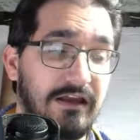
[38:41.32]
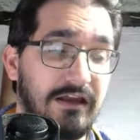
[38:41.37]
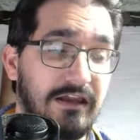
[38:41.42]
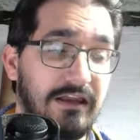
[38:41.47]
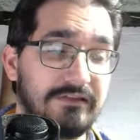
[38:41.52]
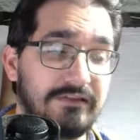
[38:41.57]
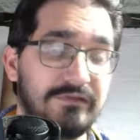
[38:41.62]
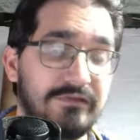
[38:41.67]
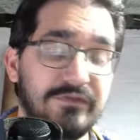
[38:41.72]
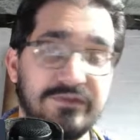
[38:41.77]

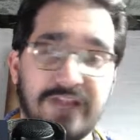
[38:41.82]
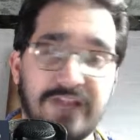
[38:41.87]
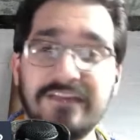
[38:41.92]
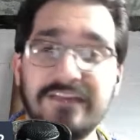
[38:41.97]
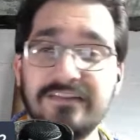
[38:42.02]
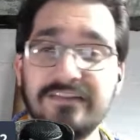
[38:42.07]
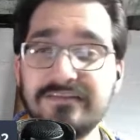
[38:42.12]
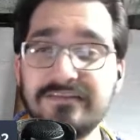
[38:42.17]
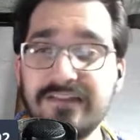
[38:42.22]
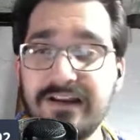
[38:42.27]
as
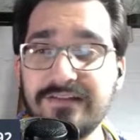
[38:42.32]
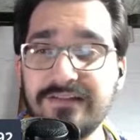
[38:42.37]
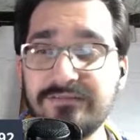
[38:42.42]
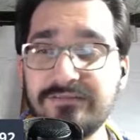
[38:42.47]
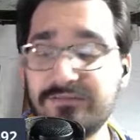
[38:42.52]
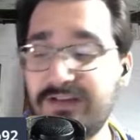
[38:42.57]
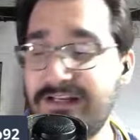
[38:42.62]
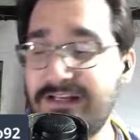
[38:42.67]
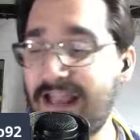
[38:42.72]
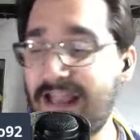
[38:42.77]
it stands
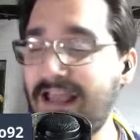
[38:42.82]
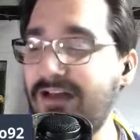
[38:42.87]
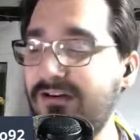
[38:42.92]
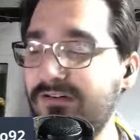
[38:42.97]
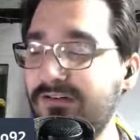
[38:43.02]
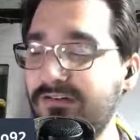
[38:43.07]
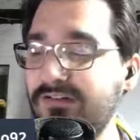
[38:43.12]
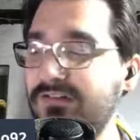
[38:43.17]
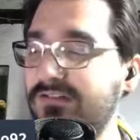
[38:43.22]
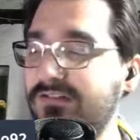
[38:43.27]
right
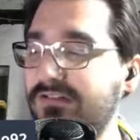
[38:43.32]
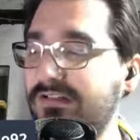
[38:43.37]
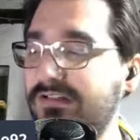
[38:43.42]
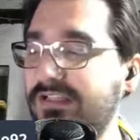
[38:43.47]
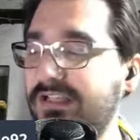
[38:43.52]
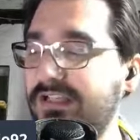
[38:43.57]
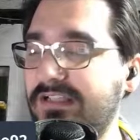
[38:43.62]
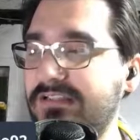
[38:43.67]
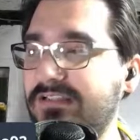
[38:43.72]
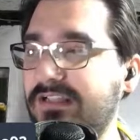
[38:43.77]
now,
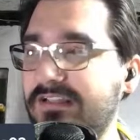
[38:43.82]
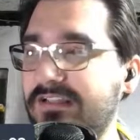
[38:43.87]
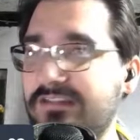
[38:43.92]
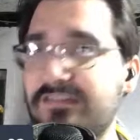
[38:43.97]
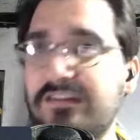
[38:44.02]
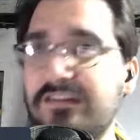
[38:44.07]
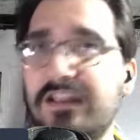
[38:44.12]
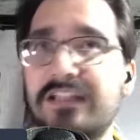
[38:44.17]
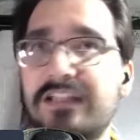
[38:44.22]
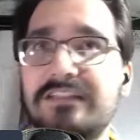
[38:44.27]

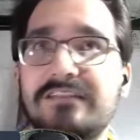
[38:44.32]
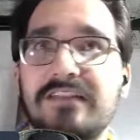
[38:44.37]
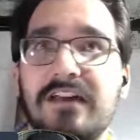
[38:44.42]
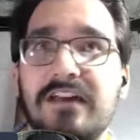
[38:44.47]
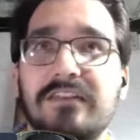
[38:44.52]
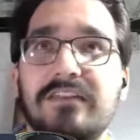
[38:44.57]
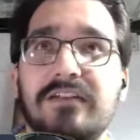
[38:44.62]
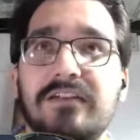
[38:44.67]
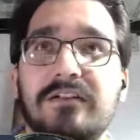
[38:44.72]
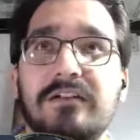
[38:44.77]
it's
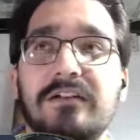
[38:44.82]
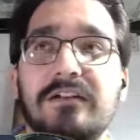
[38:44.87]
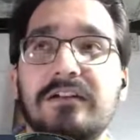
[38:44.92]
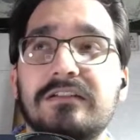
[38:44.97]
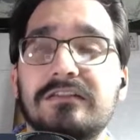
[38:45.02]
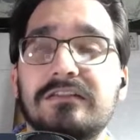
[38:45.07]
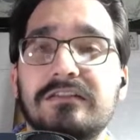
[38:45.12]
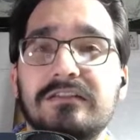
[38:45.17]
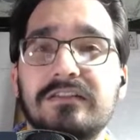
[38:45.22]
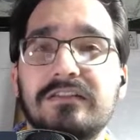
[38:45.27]
nothing.
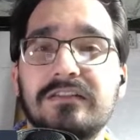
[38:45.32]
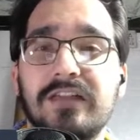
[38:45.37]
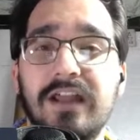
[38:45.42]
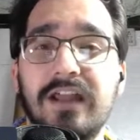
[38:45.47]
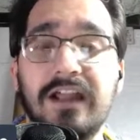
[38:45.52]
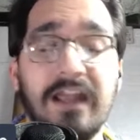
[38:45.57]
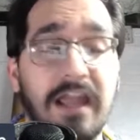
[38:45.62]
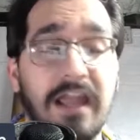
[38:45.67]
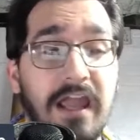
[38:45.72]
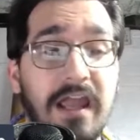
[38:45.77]

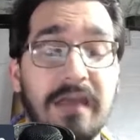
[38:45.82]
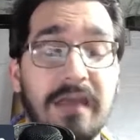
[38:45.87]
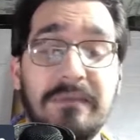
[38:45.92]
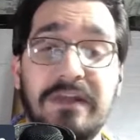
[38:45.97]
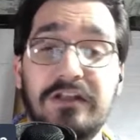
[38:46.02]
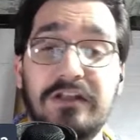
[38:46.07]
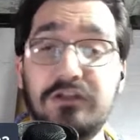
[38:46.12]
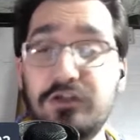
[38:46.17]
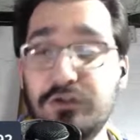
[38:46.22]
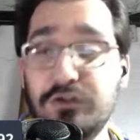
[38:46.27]
Thing. Yeah. I
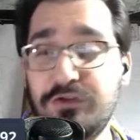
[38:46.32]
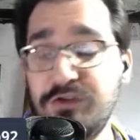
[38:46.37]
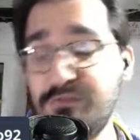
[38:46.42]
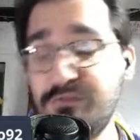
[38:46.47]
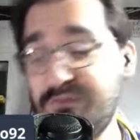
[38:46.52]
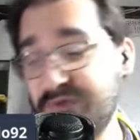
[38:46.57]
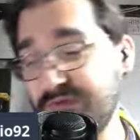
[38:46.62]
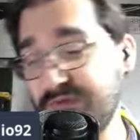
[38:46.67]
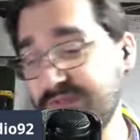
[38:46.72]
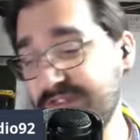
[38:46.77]
mean, could you
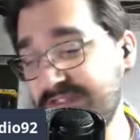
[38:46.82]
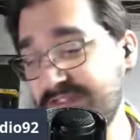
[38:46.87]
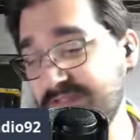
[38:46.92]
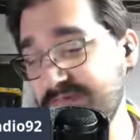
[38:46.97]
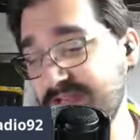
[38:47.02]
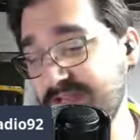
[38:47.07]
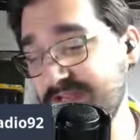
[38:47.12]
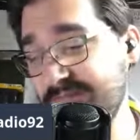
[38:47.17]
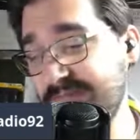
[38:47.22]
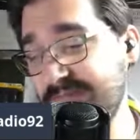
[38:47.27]
build it to
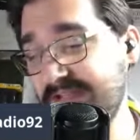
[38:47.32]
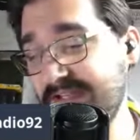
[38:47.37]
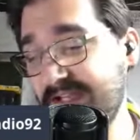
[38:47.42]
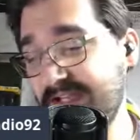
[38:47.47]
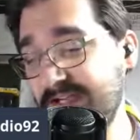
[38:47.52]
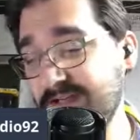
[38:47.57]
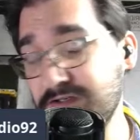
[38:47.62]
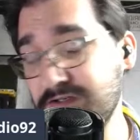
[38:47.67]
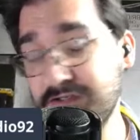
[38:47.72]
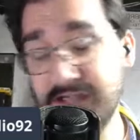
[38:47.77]
make me
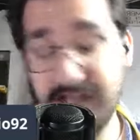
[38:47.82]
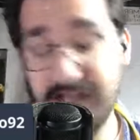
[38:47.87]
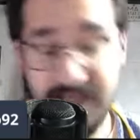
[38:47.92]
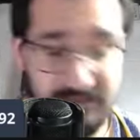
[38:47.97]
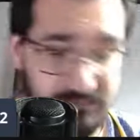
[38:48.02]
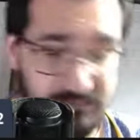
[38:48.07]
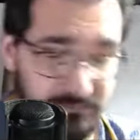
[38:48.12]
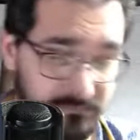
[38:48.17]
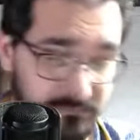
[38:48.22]
care? Yes,